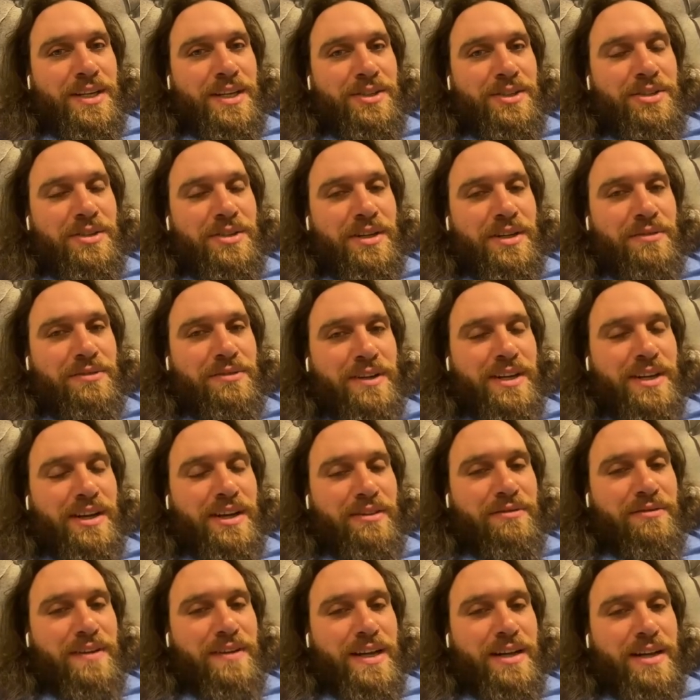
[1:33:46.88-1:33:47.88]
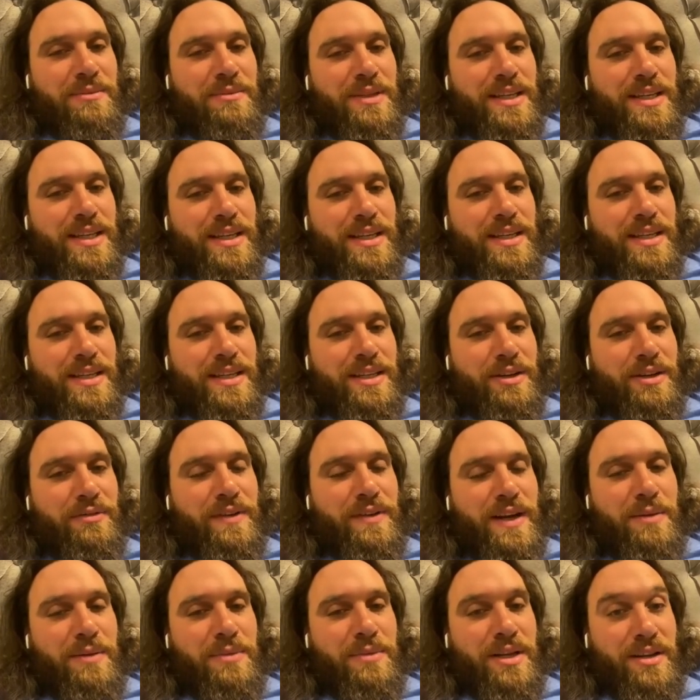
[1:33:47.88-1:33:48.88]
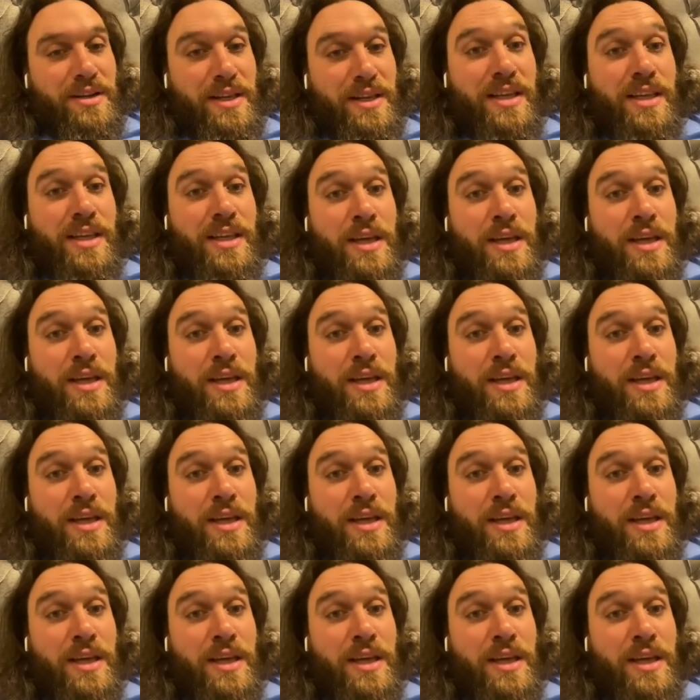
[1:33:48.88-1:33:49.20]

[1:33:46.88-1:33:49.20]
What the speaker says: do it in front of your family, and your family are like,